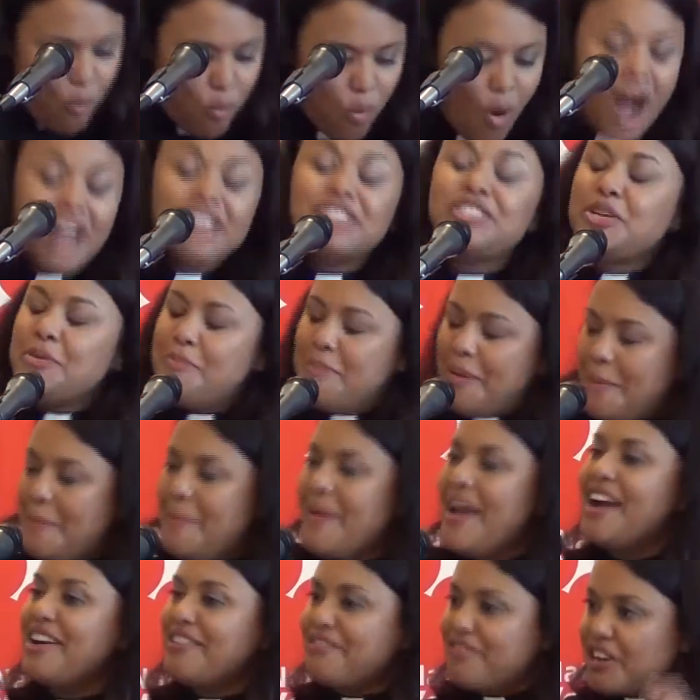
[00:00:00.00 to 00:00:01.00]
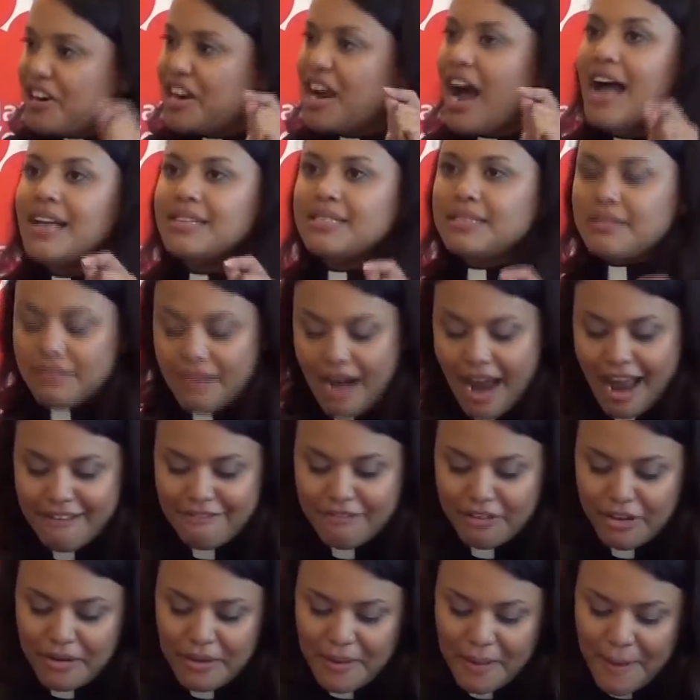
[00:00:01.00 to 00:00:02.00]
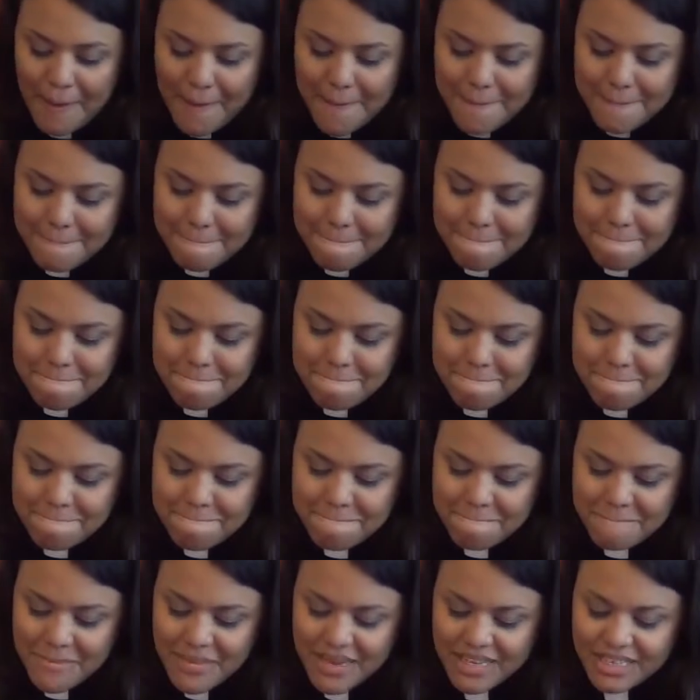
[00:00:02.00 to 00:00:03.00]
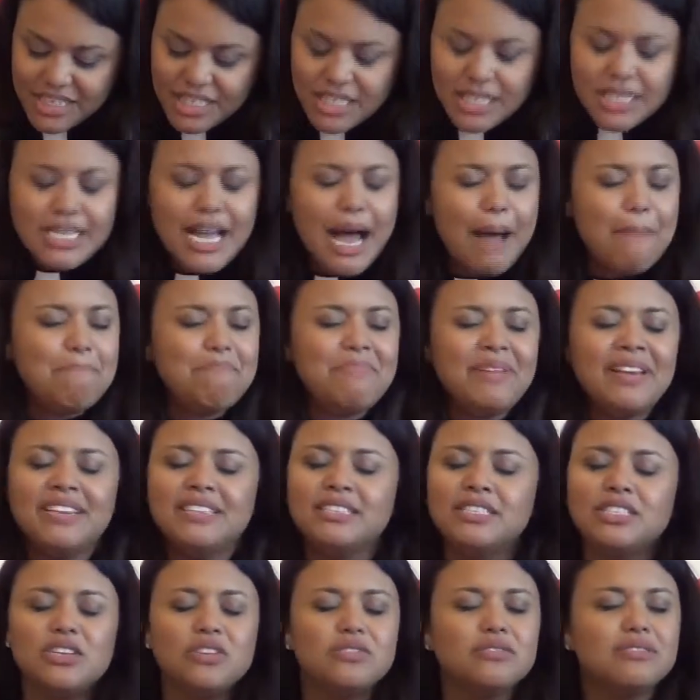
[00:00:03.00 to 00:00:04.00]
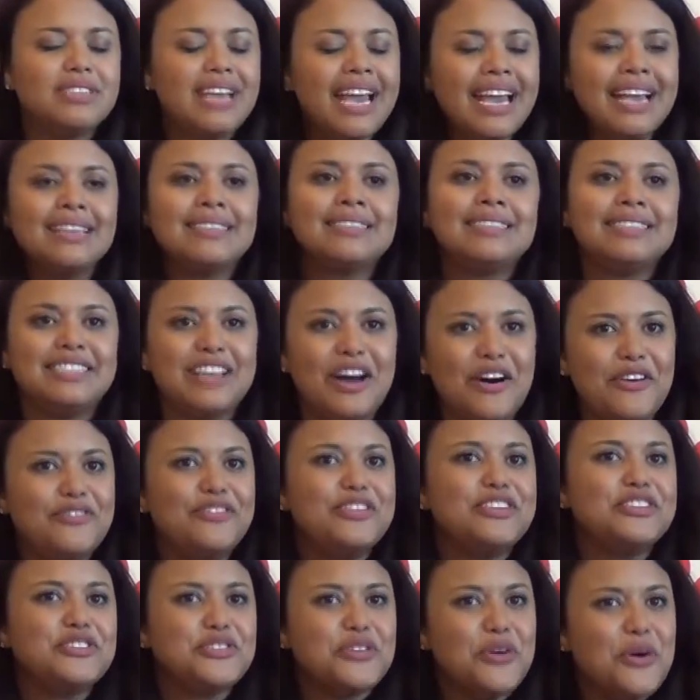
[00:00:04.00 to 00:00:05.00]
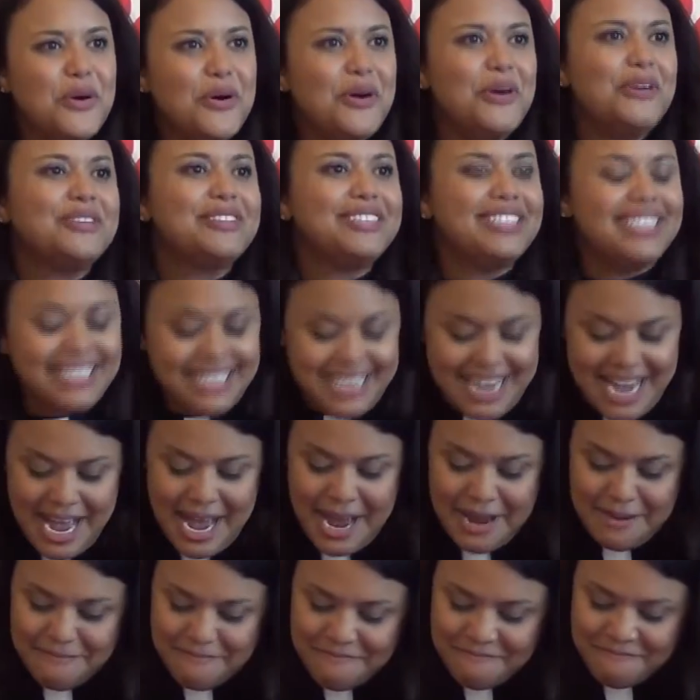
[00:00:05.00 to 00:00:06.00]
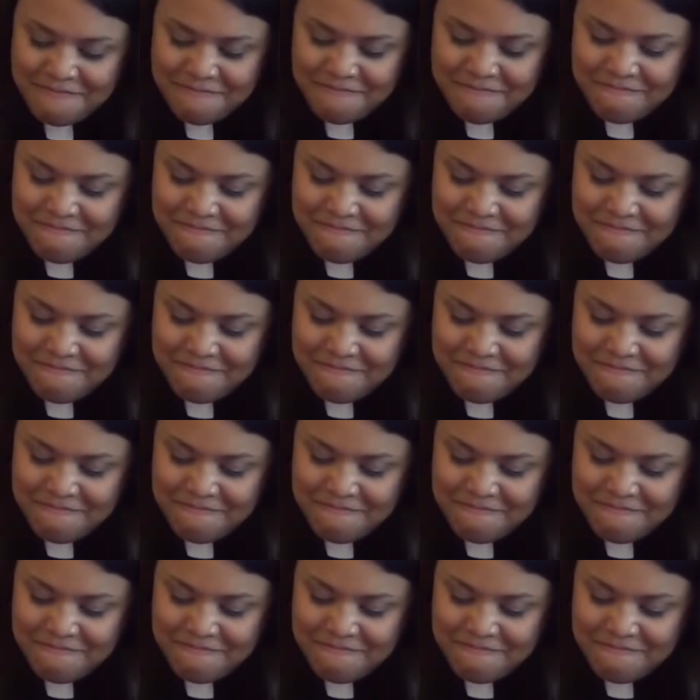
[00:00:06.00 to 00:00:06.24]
Want to prepare for God's arrival? Stop being so dang selfish all the time.